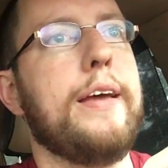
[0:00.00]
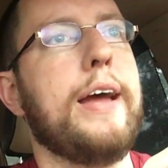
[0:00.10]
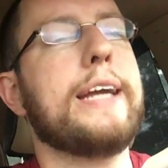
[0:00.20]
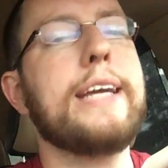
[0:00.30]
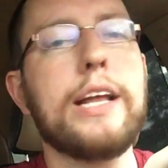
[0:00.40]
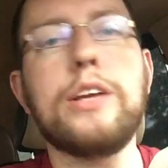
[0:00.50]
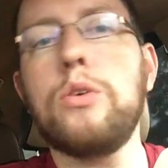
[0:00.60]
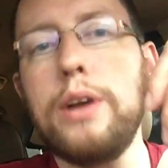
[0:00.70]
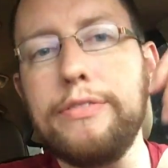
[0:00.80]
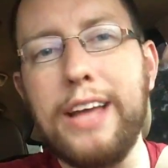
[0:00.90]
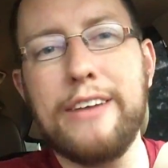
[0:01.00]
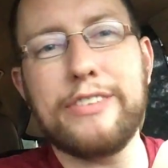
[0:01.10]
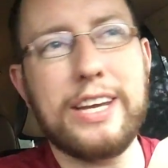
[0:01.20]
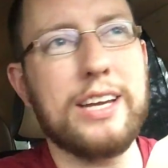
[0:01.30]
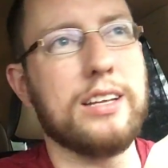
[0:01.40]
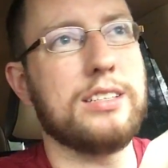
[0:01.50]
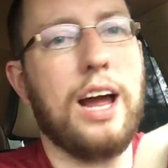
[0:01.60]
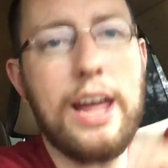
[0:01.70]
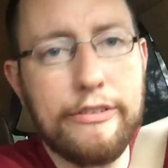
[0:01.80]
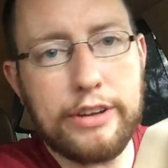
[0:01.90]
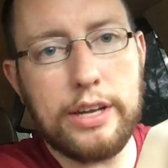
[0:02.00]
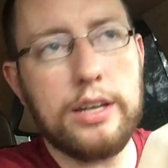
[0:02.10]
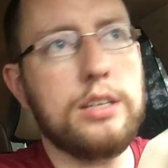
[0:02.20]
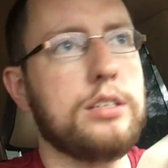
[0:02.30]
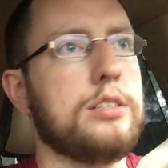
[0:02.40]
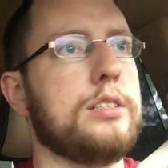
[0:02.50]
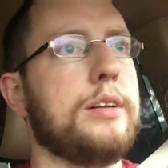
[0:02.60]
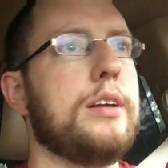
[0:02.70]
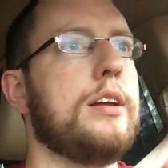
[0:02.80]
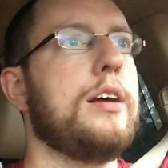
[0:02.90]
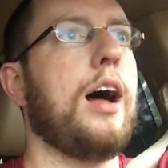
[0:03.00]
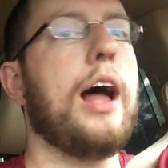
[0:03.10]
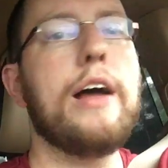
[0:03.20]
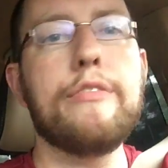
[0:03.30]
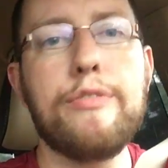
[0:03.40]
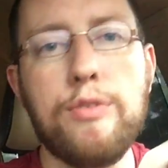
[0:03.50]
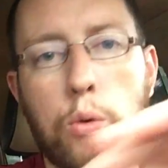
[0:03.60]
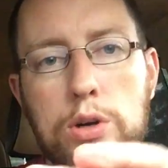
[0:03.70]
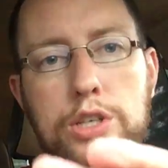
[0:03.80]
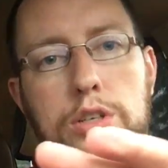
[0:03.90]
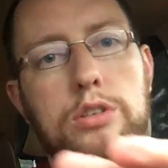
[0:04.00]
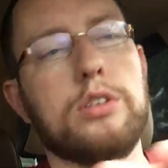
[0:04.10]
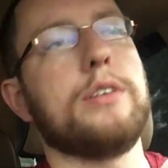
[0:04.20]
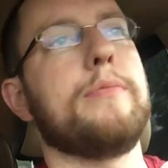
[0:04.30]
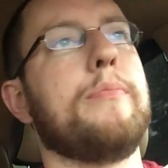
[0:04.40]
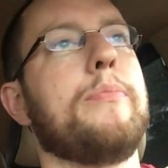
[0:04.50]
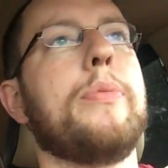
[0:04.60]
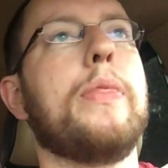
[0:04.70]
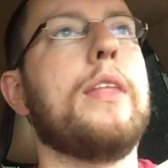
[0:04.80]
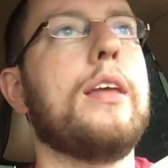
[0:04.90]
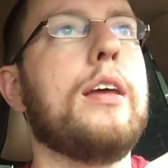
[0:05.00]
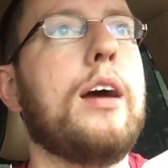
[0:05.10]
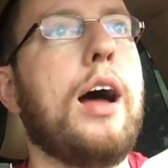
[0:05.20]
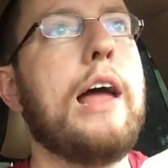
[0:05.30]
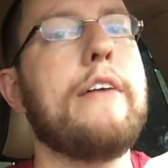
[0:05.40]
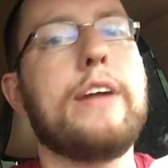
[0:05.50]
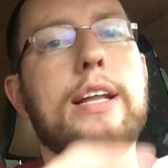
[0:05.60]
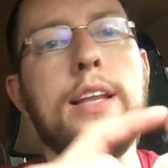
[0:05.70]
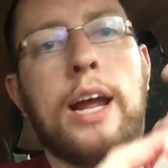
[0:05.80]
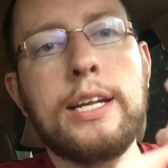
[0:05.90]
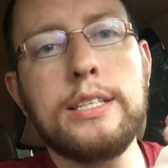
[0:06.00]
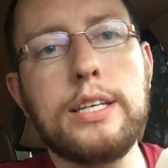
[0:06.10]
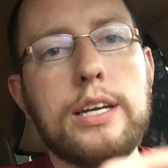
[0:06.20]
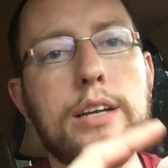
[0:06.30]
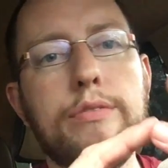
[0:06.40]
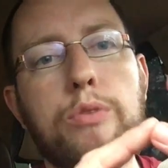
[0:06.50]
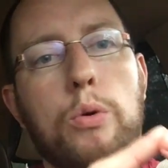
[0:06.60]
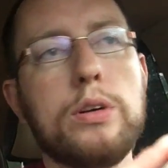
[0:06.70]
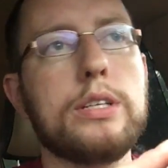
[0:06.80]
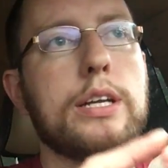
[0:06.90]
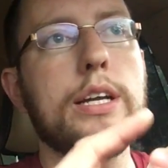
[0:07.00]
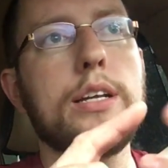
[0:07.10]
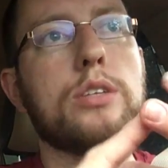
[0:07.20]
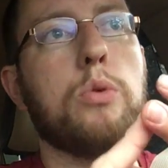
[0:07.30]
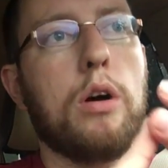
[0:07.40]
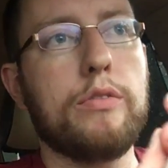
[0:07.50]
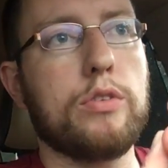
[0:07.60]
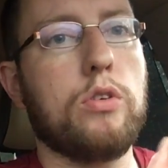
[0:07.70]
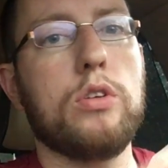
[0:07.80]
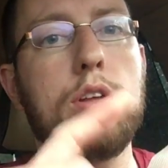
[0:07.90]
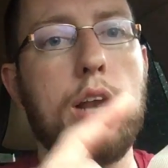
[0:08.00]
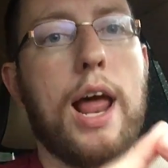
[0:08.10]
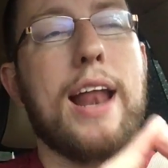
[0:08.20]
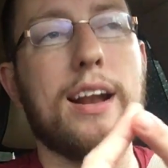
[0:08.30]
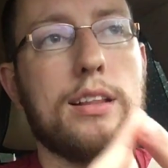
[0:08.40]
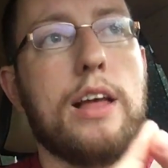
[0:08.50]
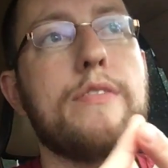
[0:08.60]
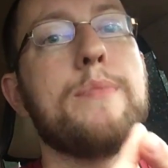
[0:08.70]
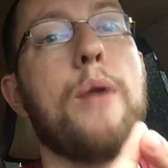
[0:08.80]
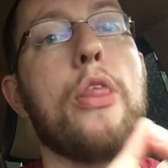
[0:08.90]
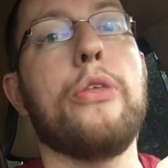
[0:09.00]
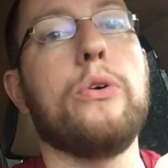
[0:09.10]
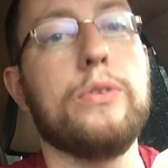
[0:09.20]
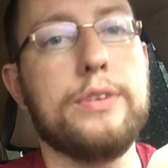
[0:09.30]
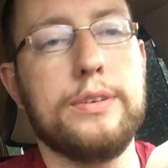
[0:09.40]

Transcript: Again, you don't have to have kids. I have kids. I have four children. I have a 19, 14, 12 year old, and, an 11 month old.